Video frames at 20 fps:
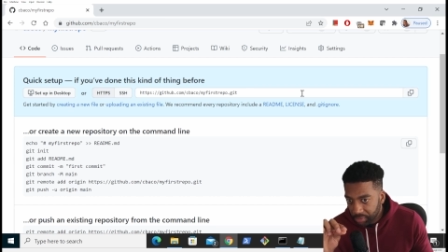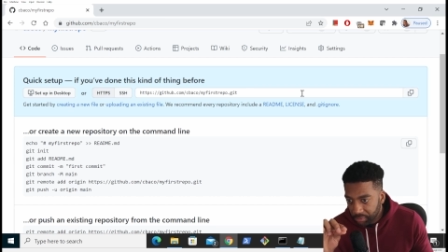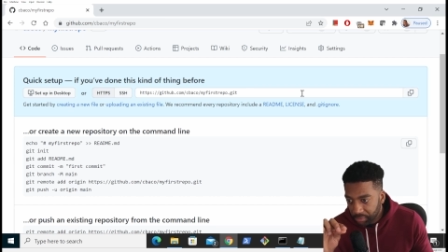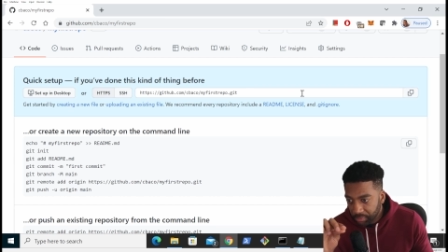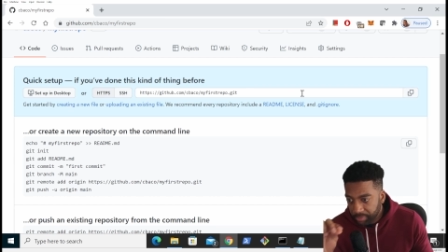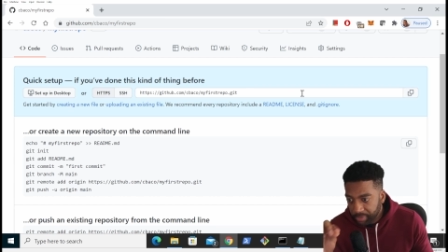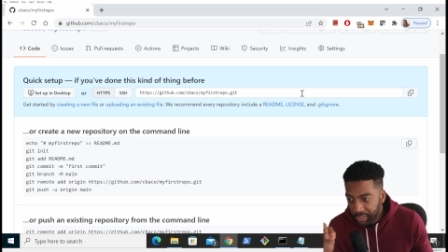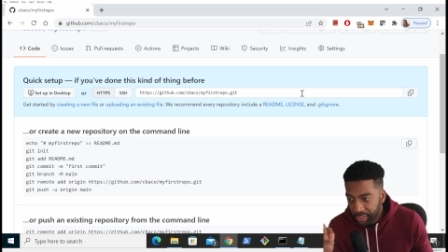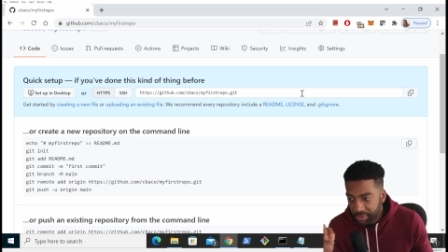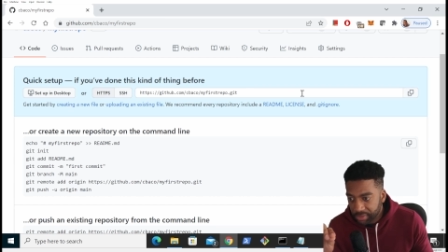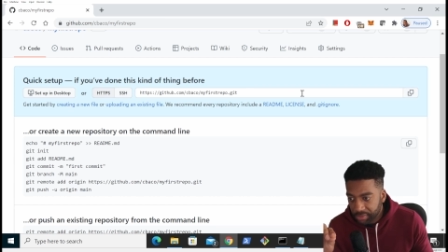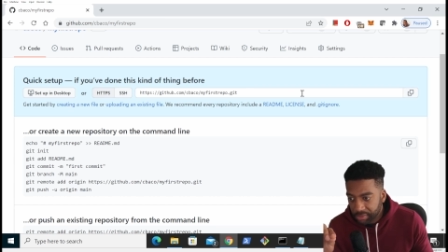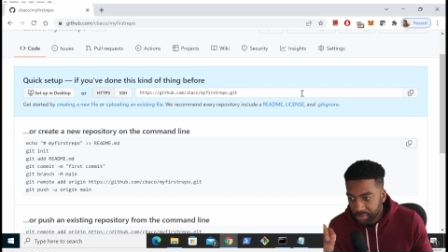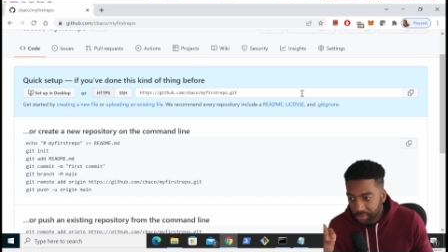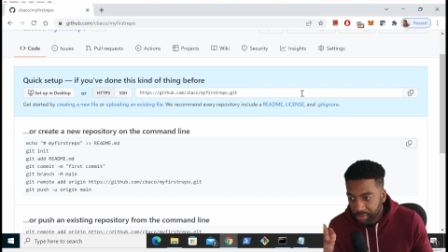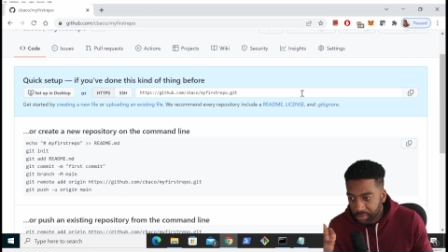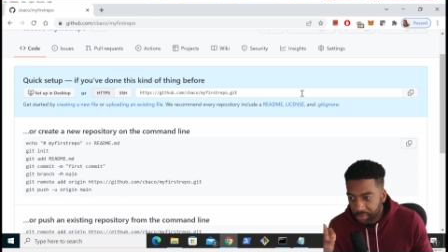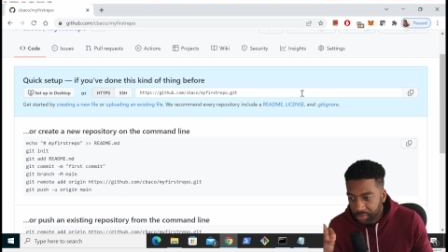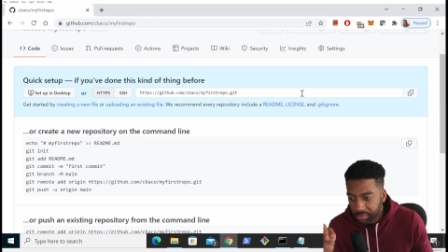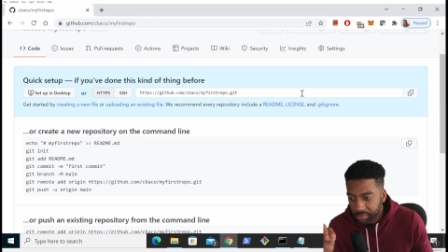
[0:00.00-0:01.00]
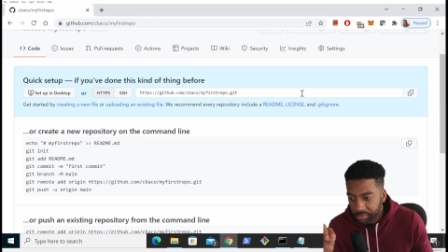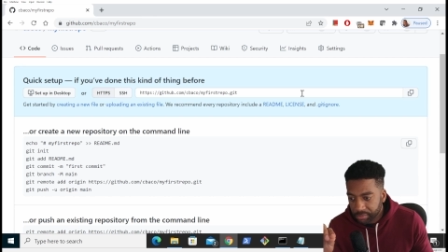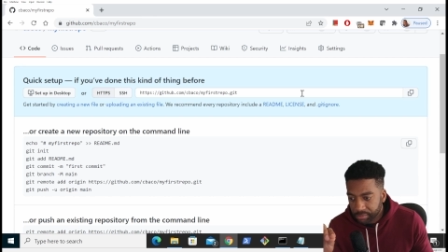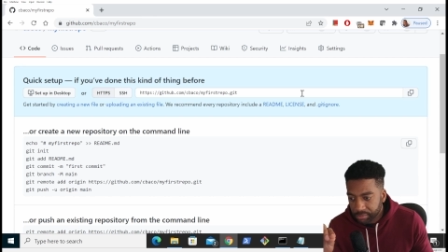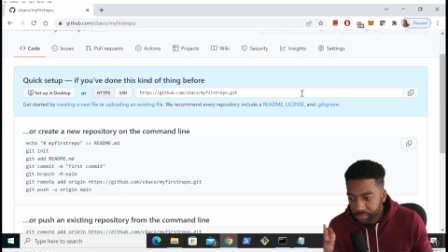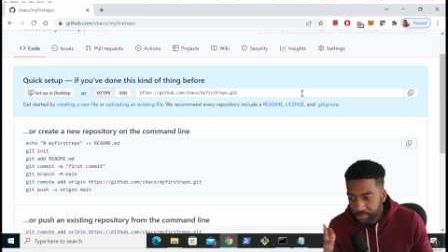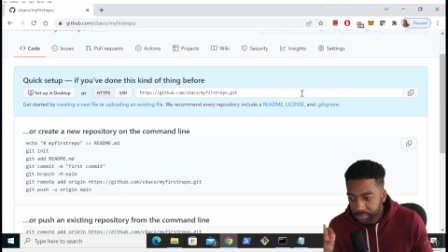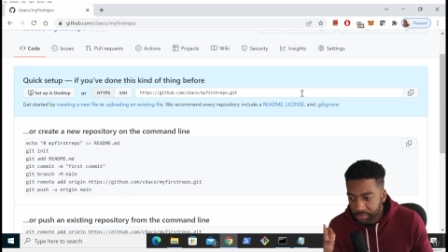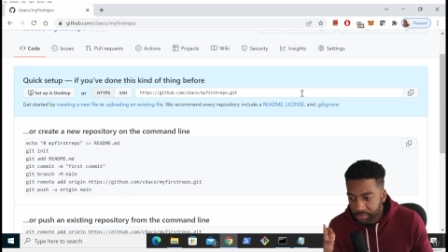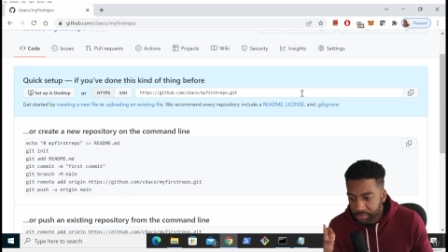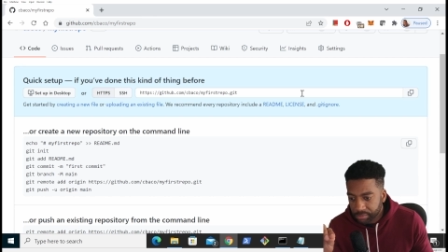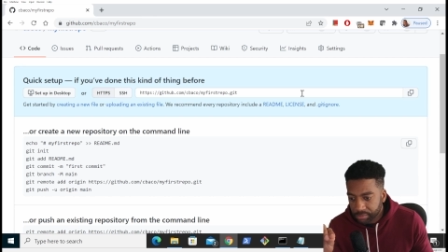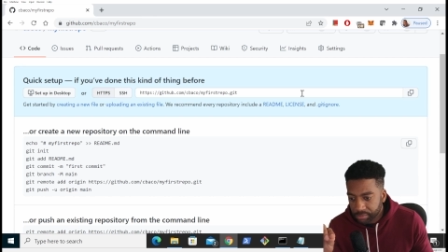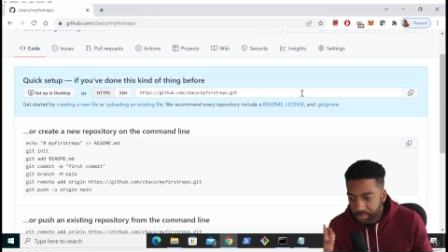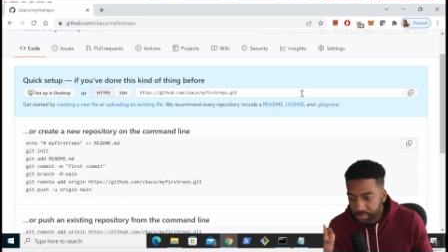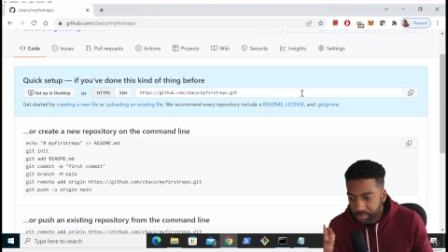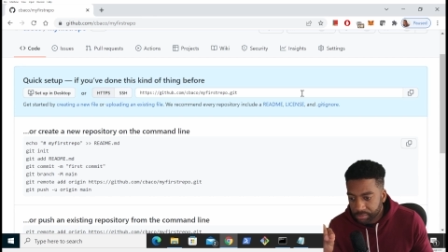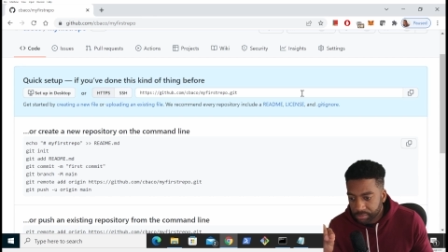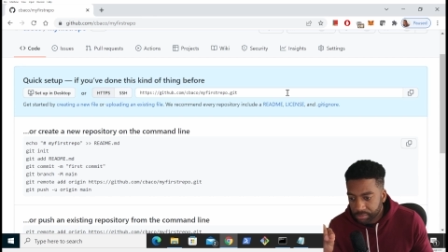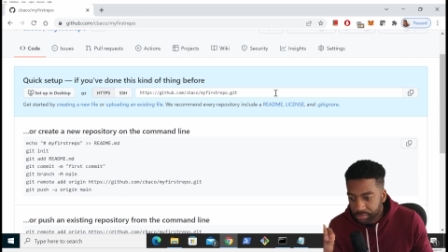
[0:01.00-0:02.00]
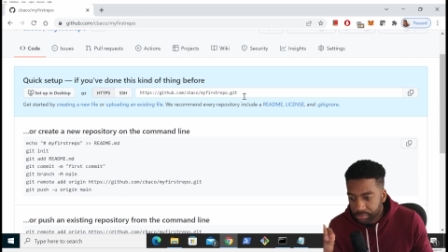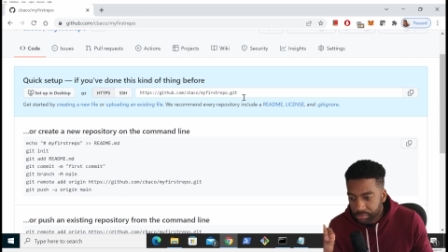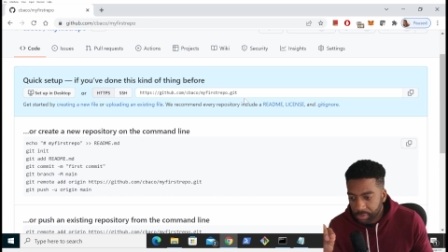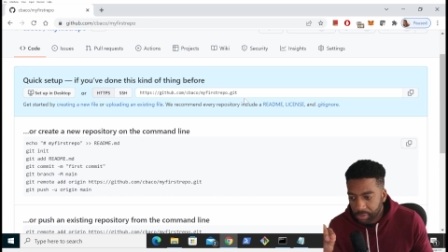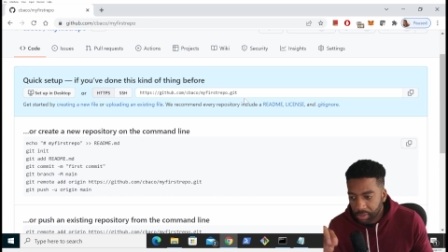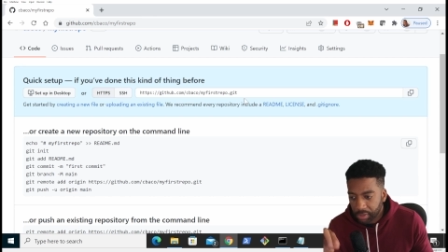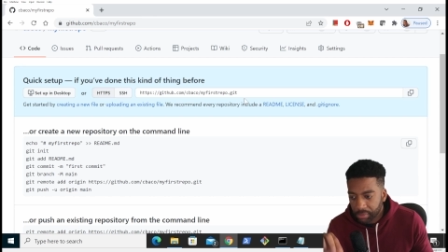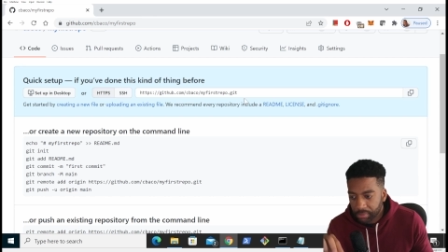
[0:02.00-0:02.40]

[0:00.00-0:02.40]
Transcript: repository. Okay.